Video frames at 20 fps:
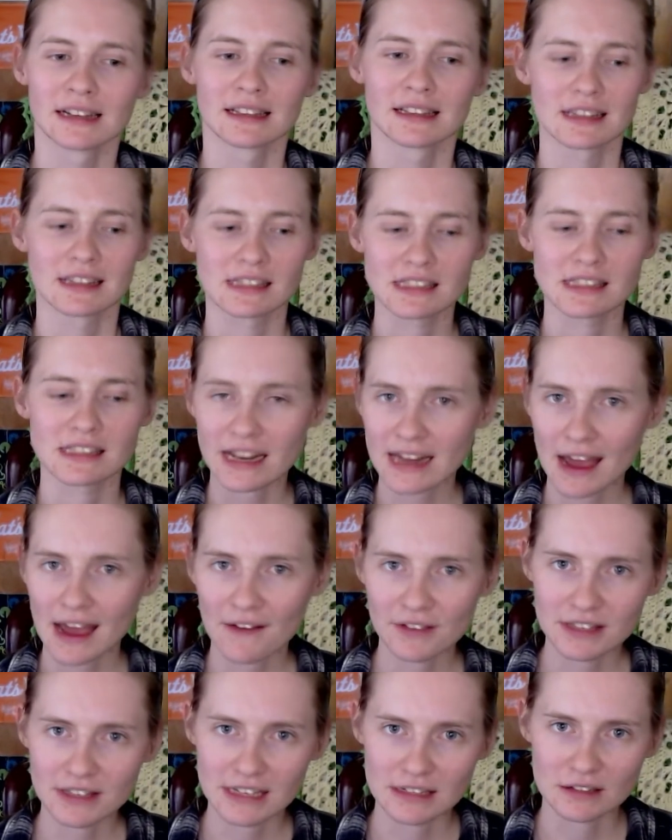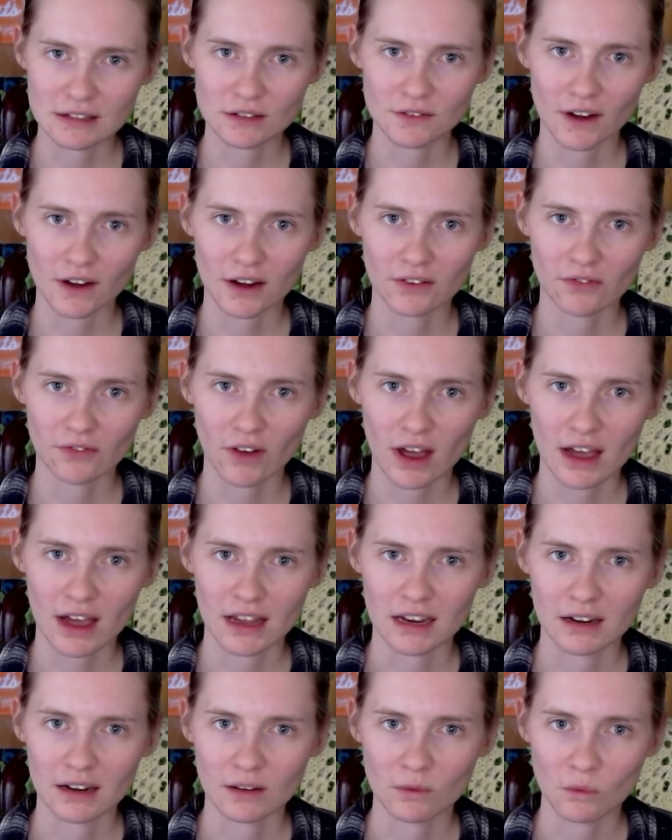The second half of the season is very
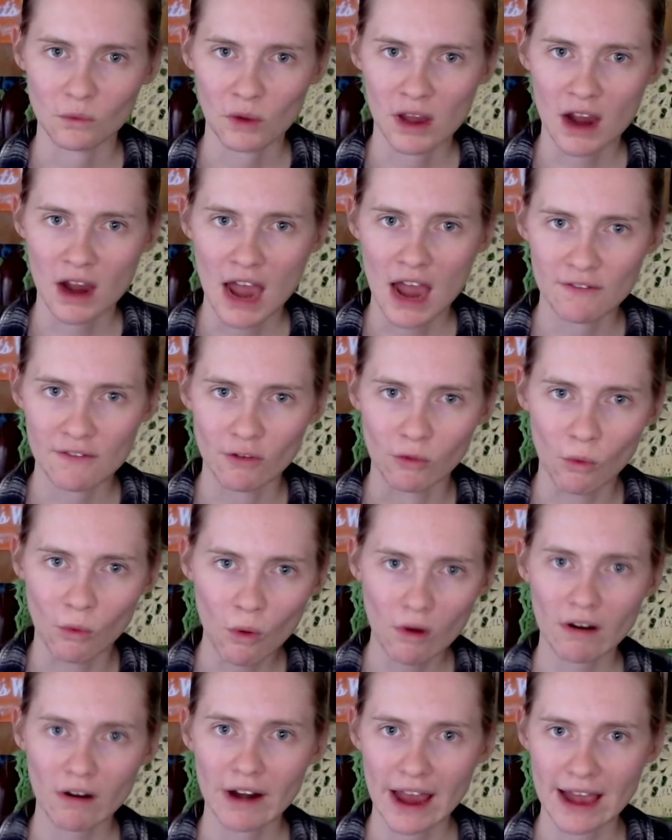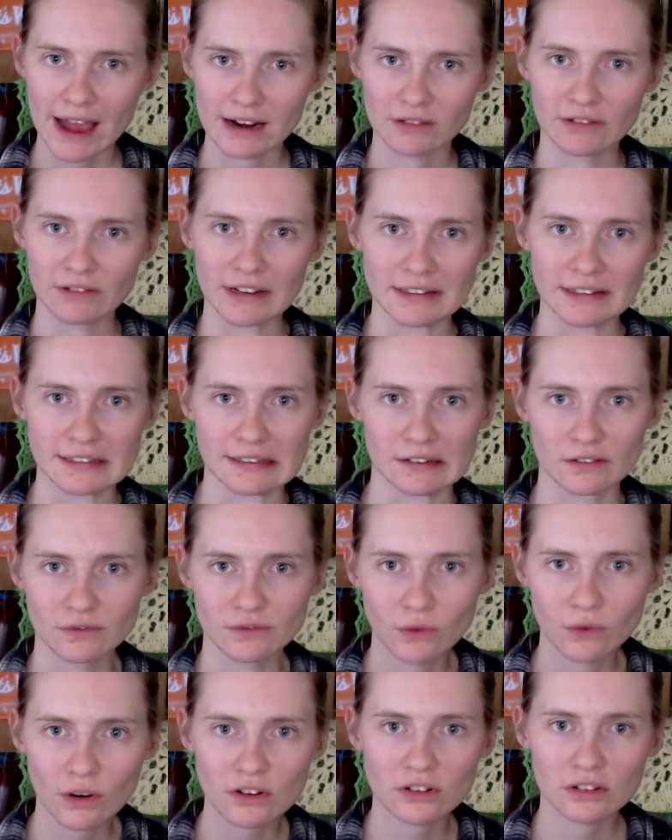fun. We have a war ahead of us, and
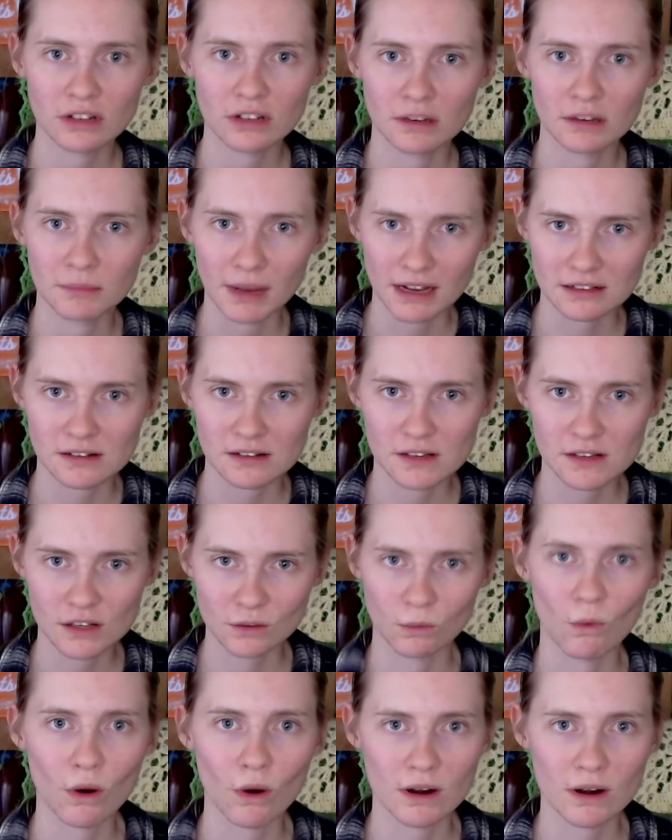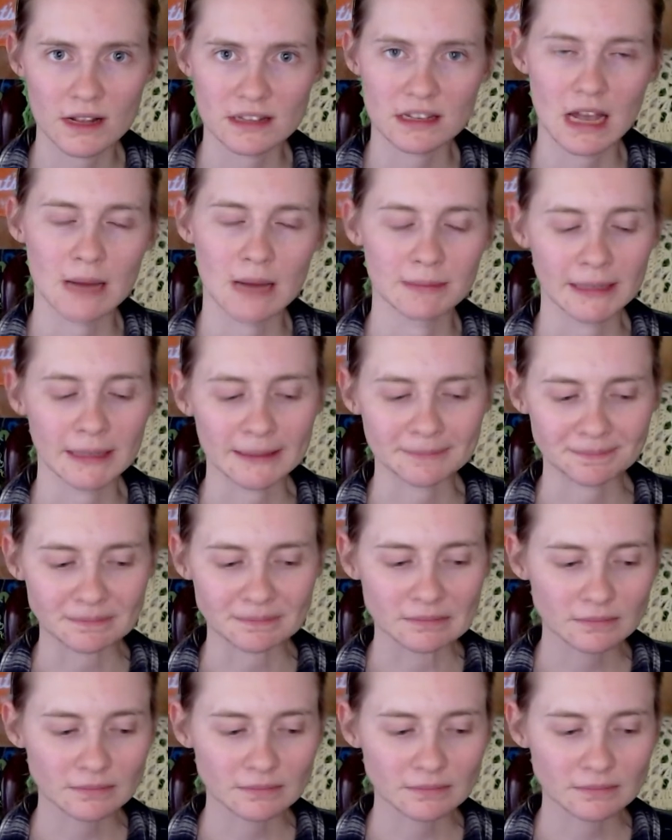unfortunately, because of this war that's coming,